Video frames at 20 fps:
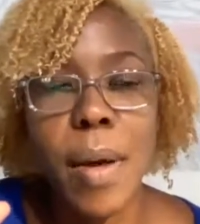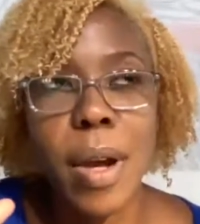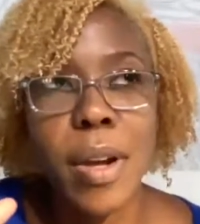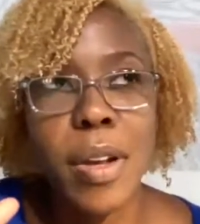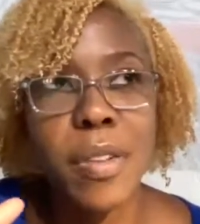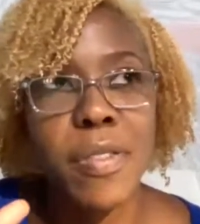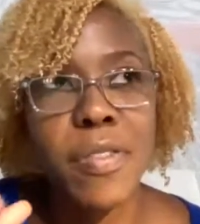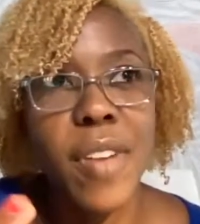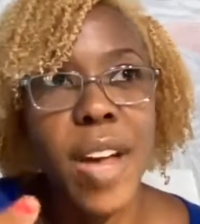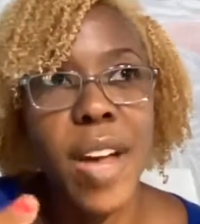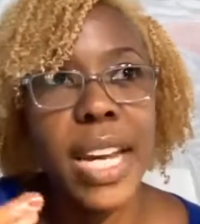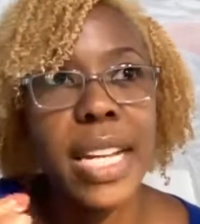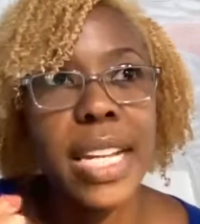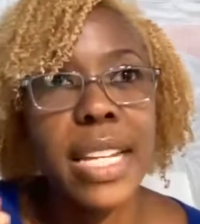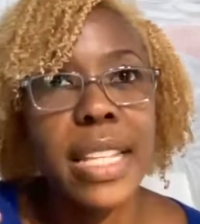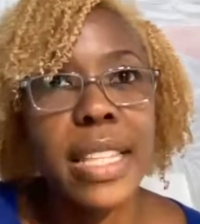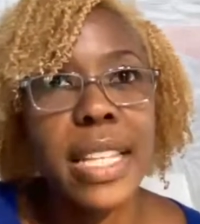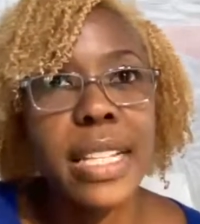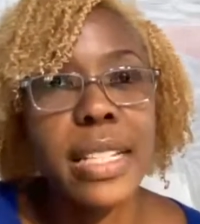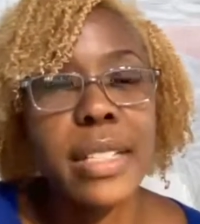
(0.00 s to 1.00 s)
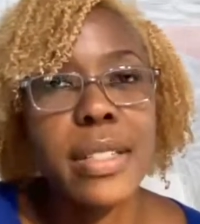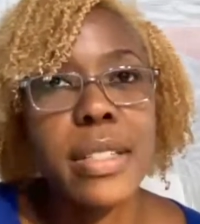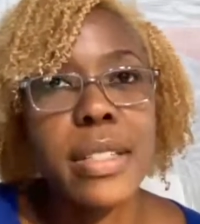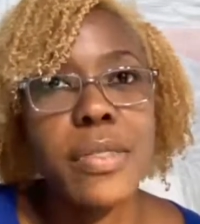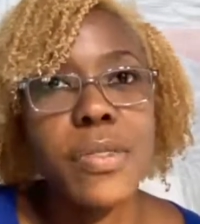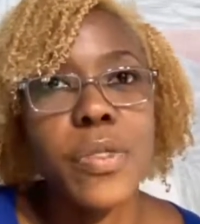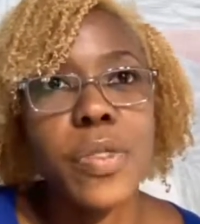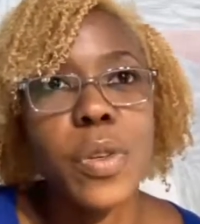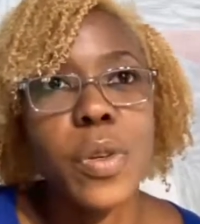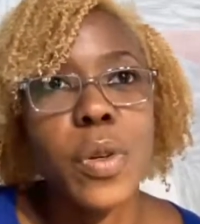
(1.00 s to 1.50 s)
you finding that it's
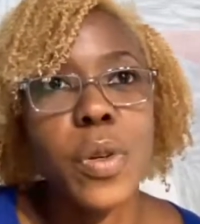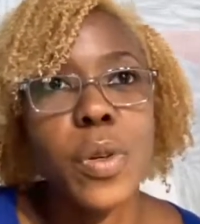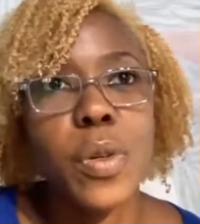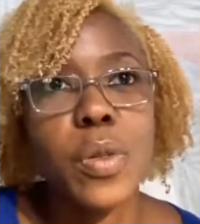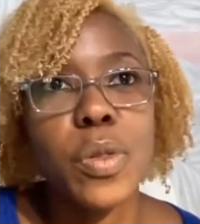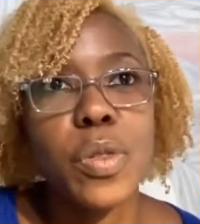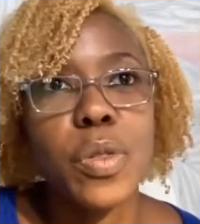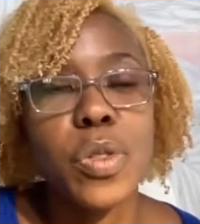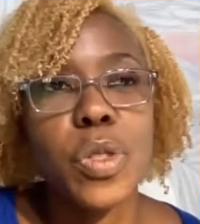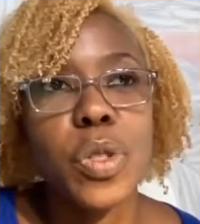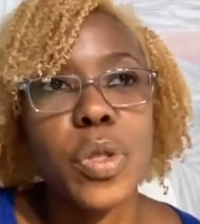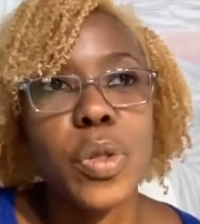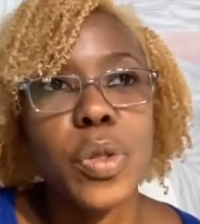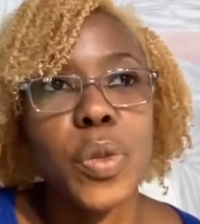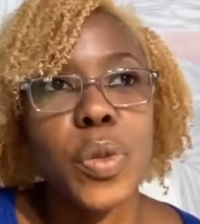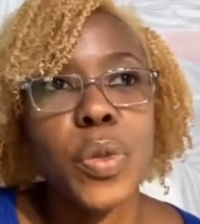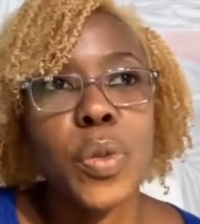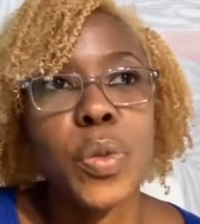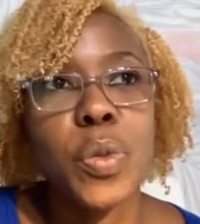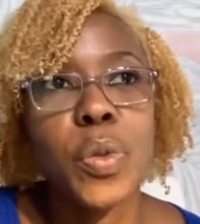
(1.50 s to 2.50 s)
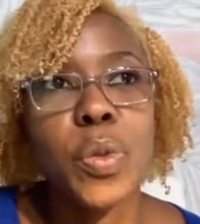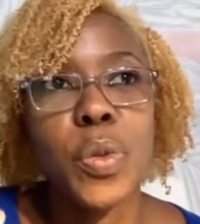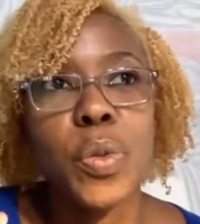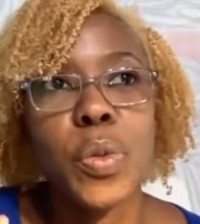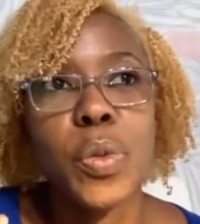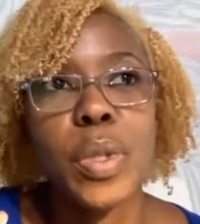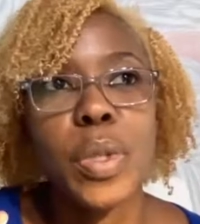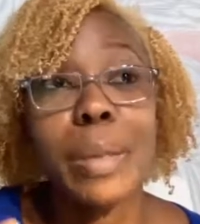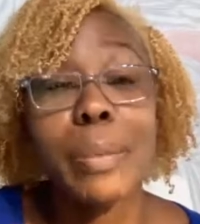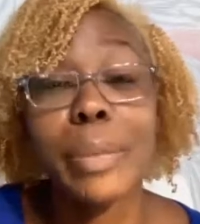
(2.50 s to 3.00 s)
difficult to
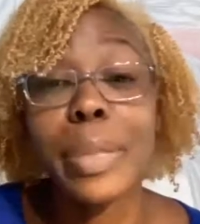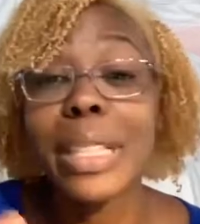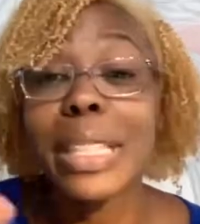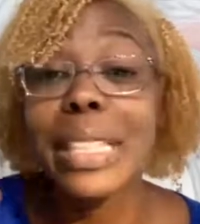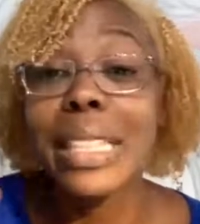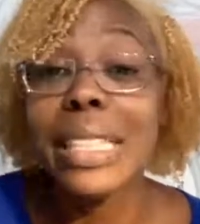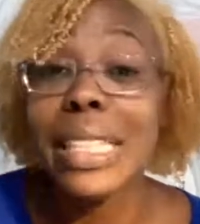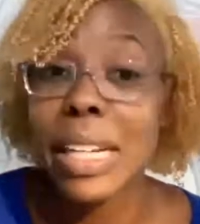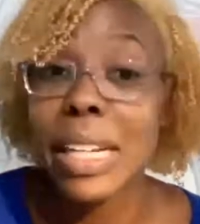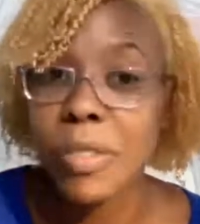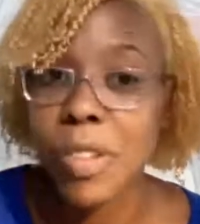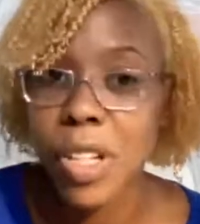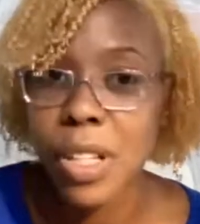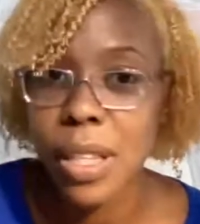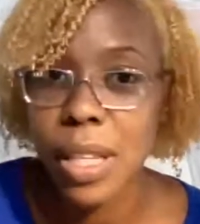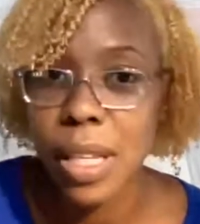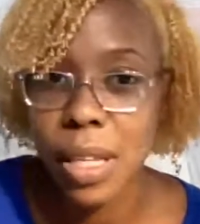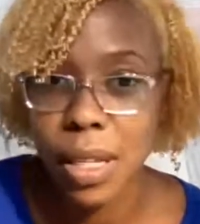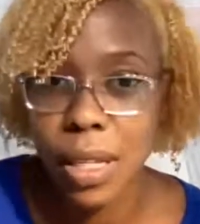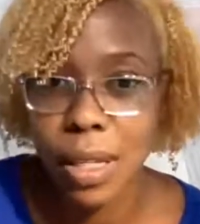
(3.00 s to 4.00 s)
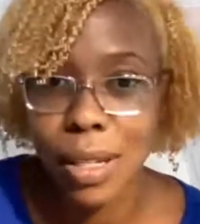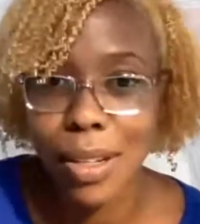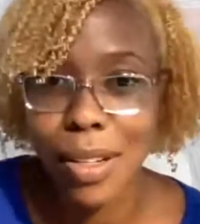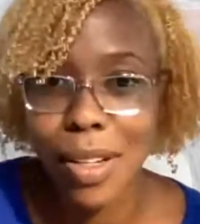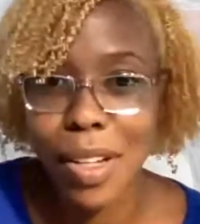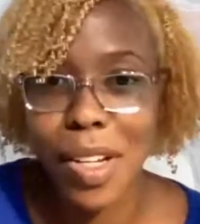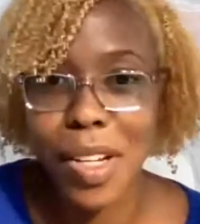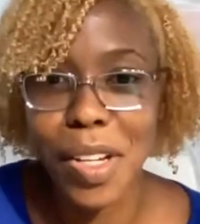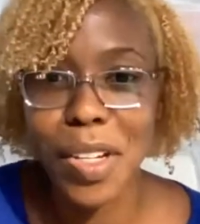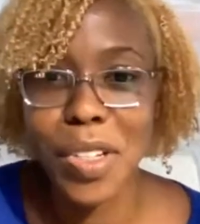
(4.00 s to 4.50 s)
complete
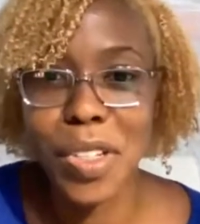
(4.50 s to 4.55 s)
everything?